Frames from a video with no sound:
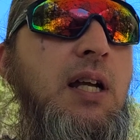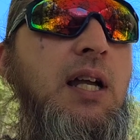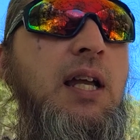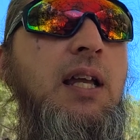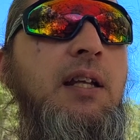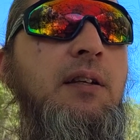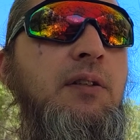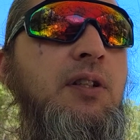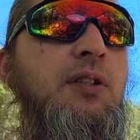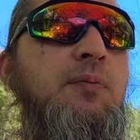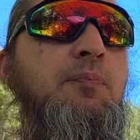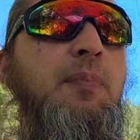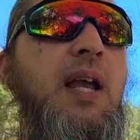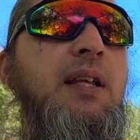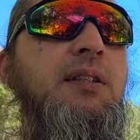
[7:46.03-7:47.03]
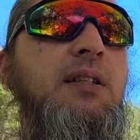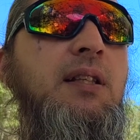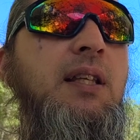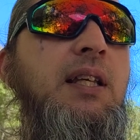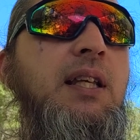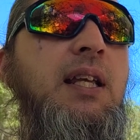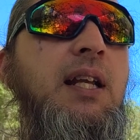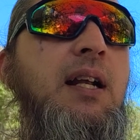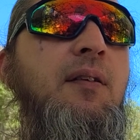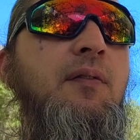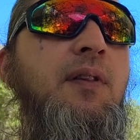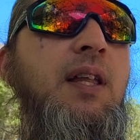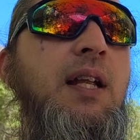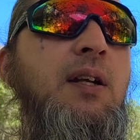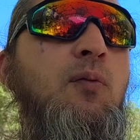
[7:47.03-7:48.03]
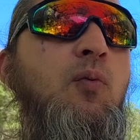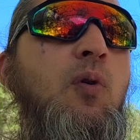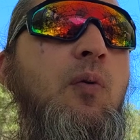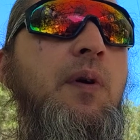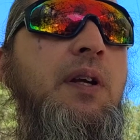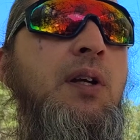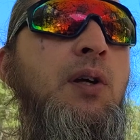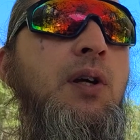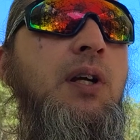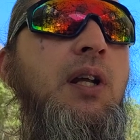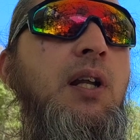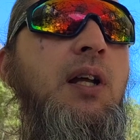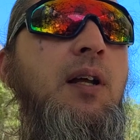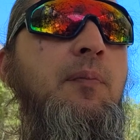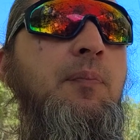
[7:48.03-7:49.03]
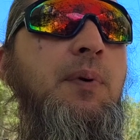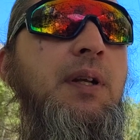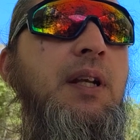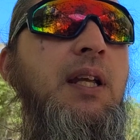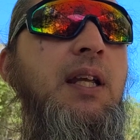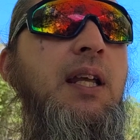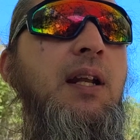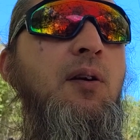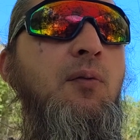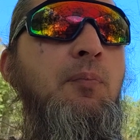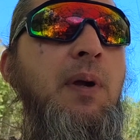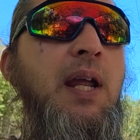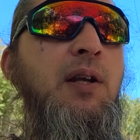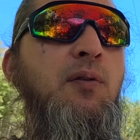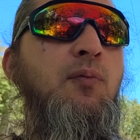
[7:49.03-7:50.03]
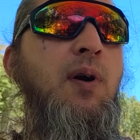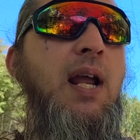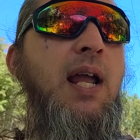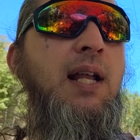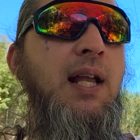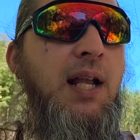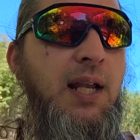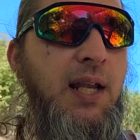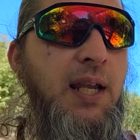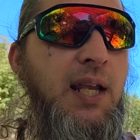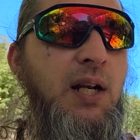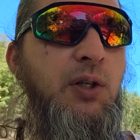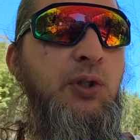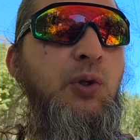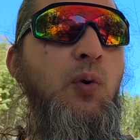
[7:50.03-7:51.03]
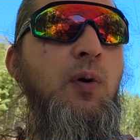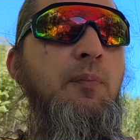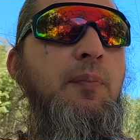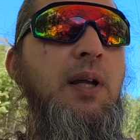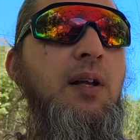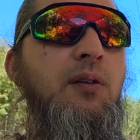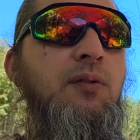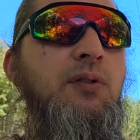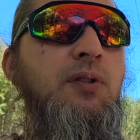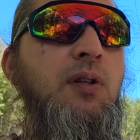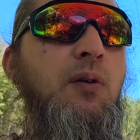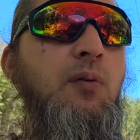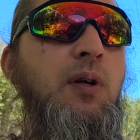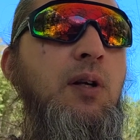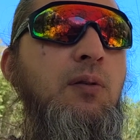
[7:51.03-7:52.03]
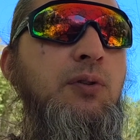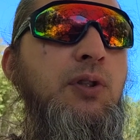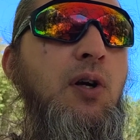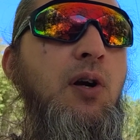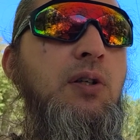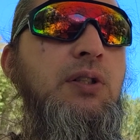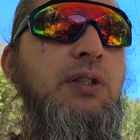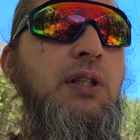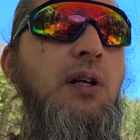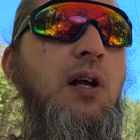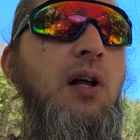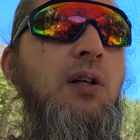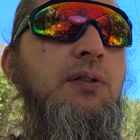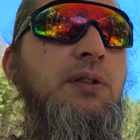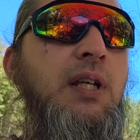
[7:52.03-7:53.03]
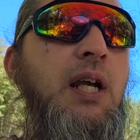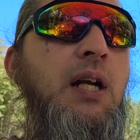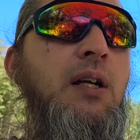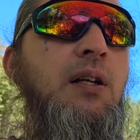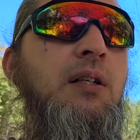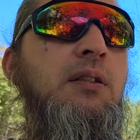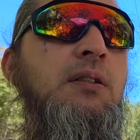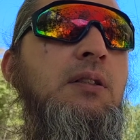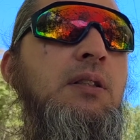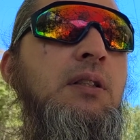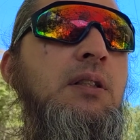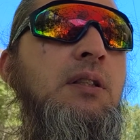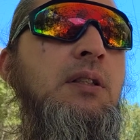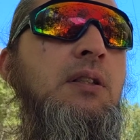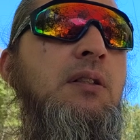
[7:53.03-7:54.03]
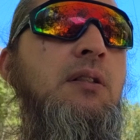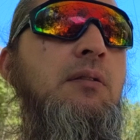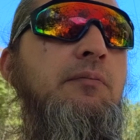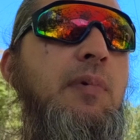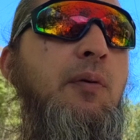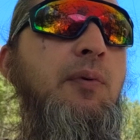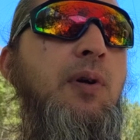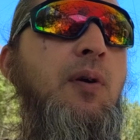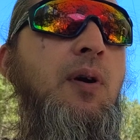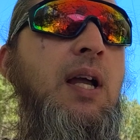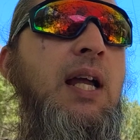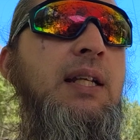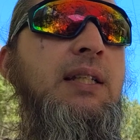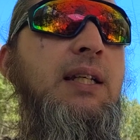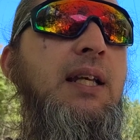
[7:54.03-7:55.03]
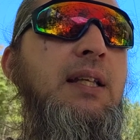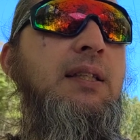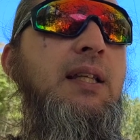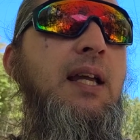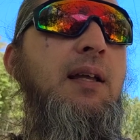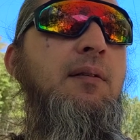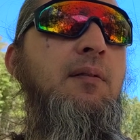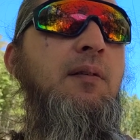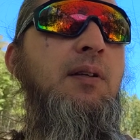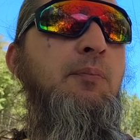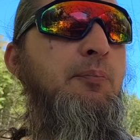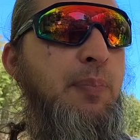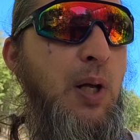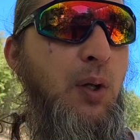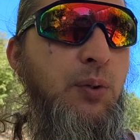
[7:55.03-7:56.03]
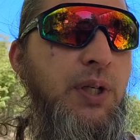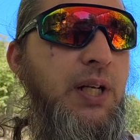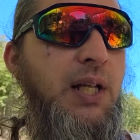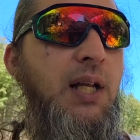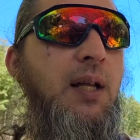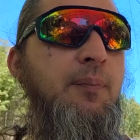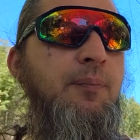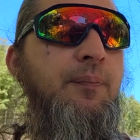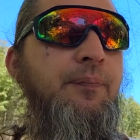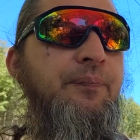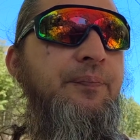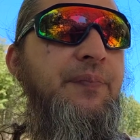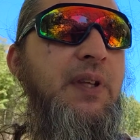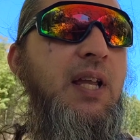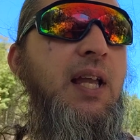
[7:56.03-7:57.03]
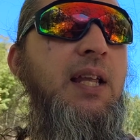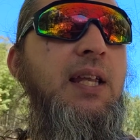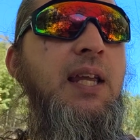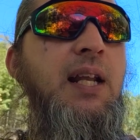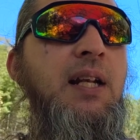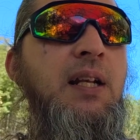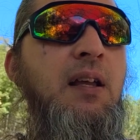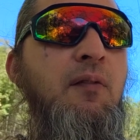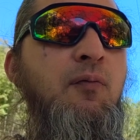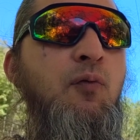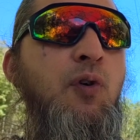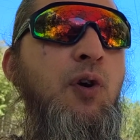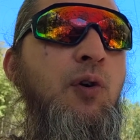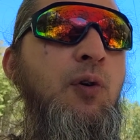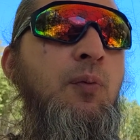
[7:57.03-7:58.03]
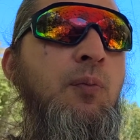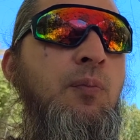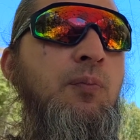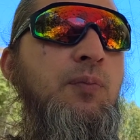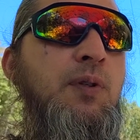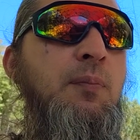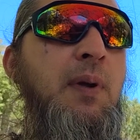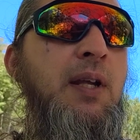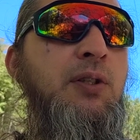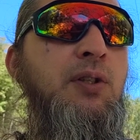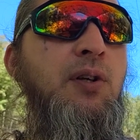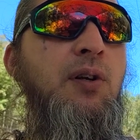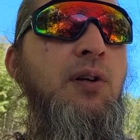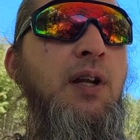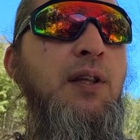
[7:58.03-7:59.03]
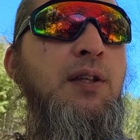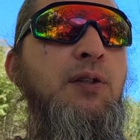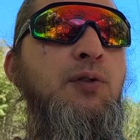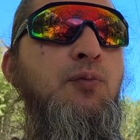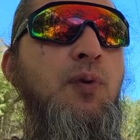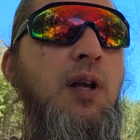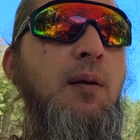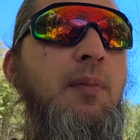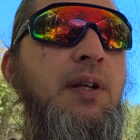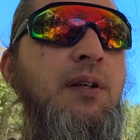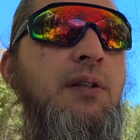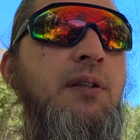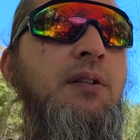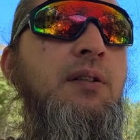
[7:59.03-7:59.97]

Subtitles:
and just basically get everything to where we can hook it up, and then get a manual rack. I can get a short belt so it'll charge the alternator, but we're going to have to get that bolted up and get enough room to make sure nothing's rubbing